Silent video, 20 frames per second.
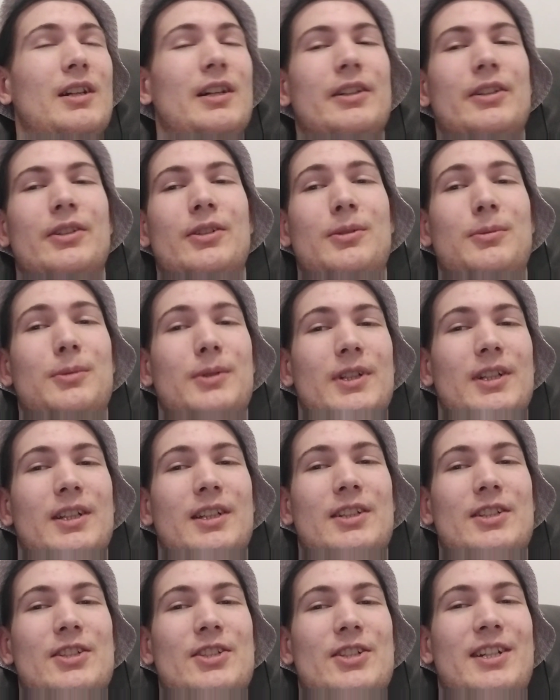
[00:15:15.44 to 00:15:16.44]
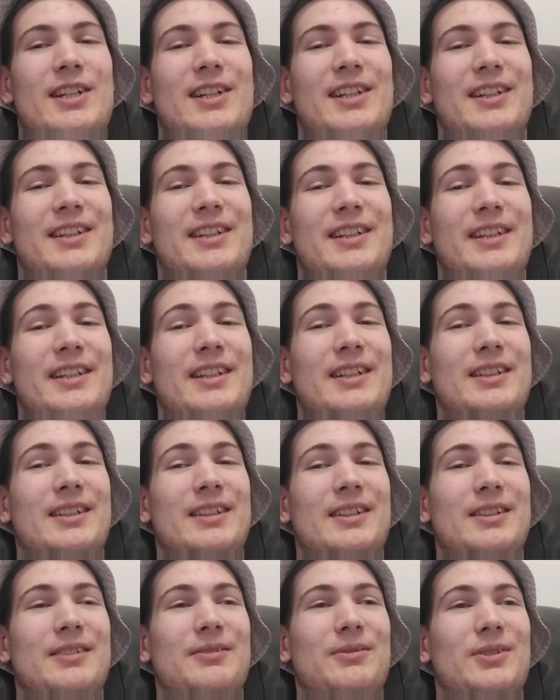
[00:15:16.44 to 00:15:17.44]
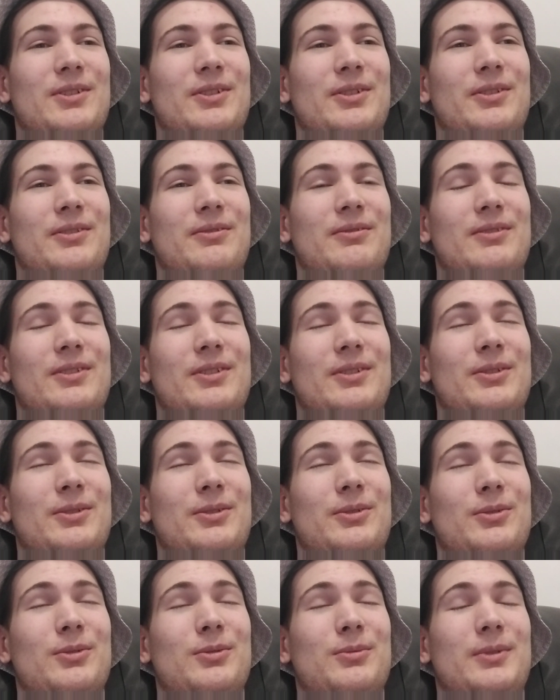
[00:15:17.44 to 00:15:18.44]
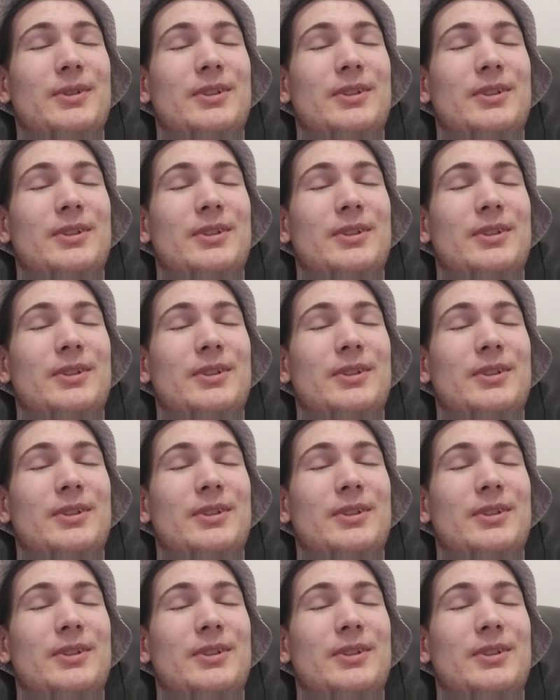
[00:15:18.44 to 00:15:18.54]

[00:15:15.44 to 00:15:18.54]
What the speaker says: I don't know what I can share here, what on YouTube.